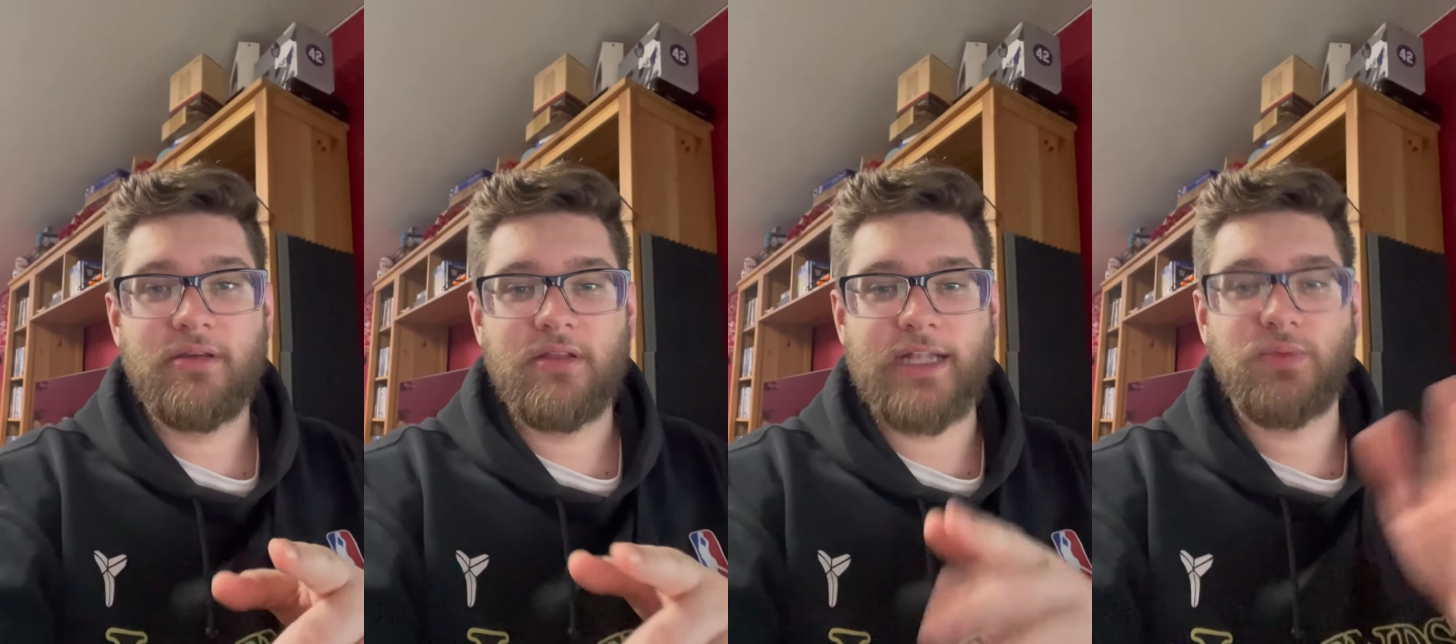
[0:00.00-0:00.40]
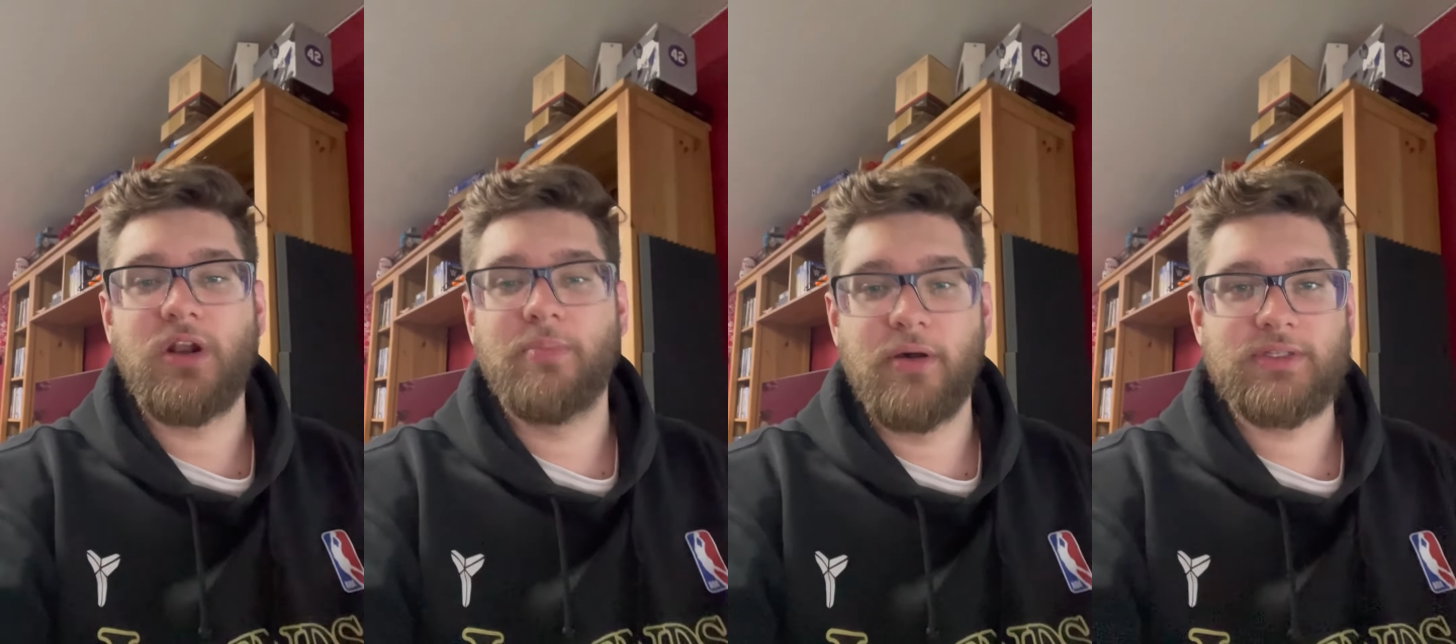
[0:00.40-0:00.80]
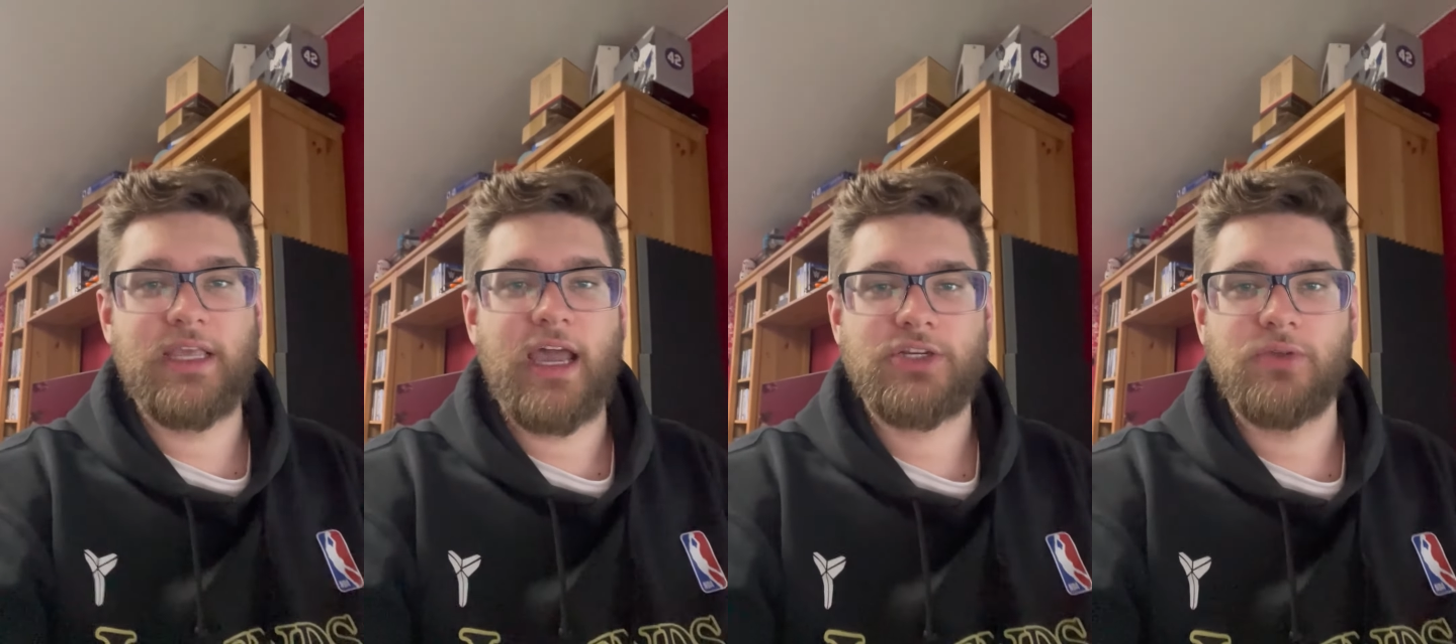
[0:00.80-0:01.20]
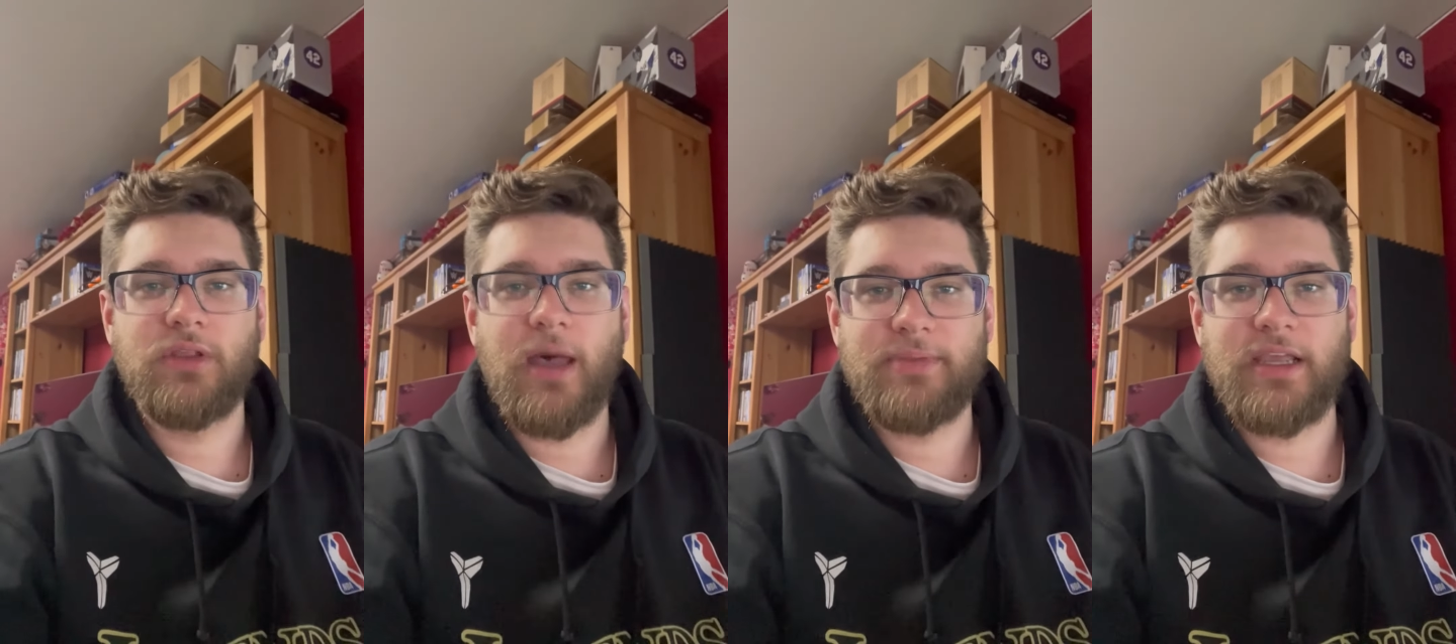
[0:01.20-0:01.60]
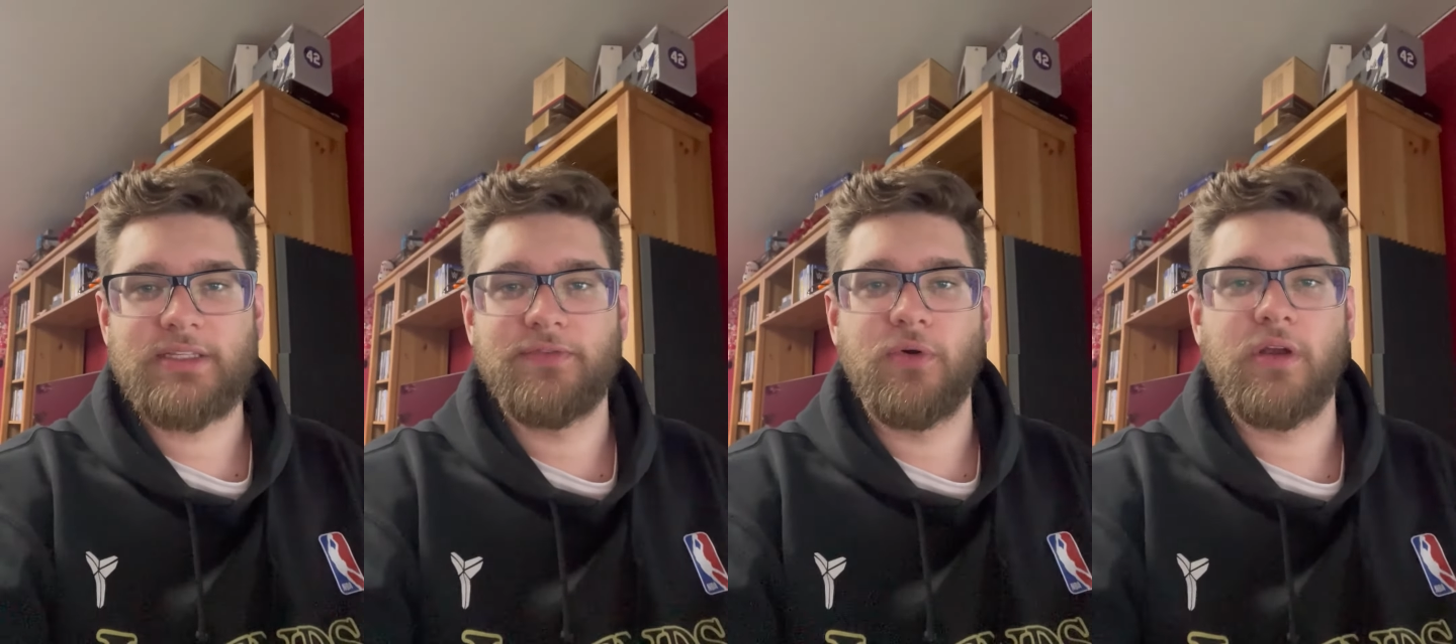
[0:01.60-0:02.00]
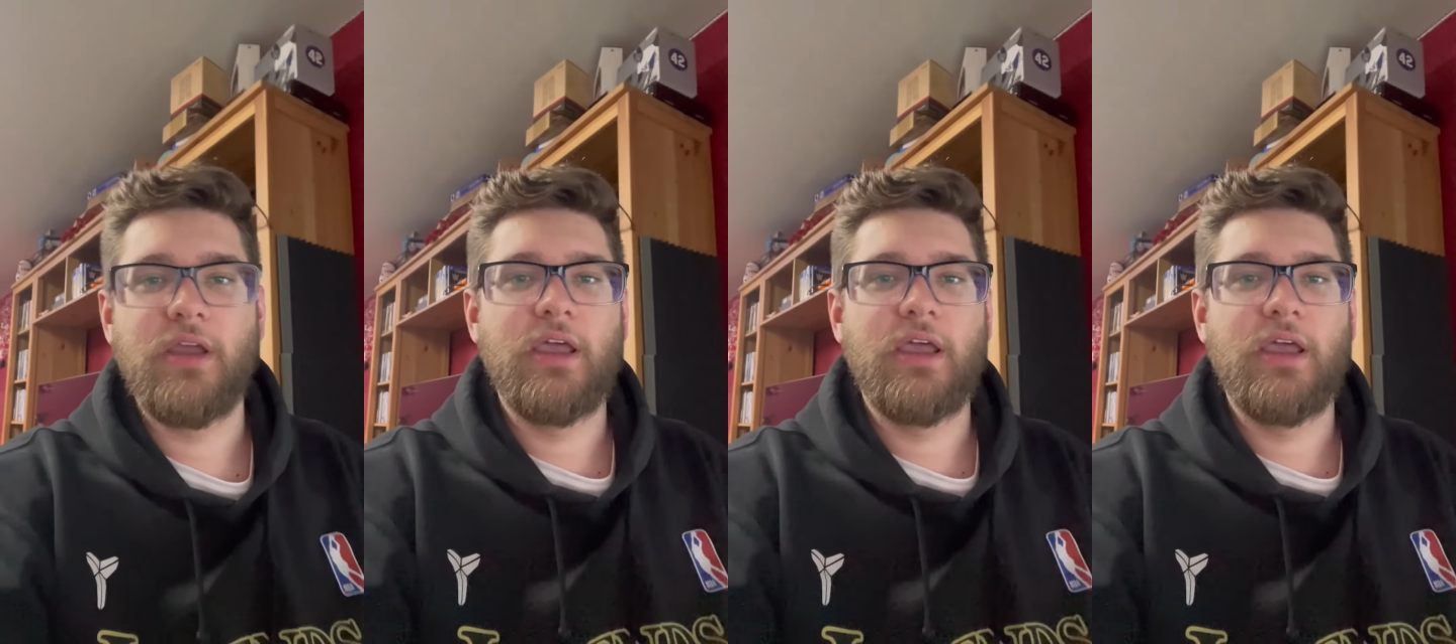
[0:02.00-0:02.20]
That's when I'll post the actual updates for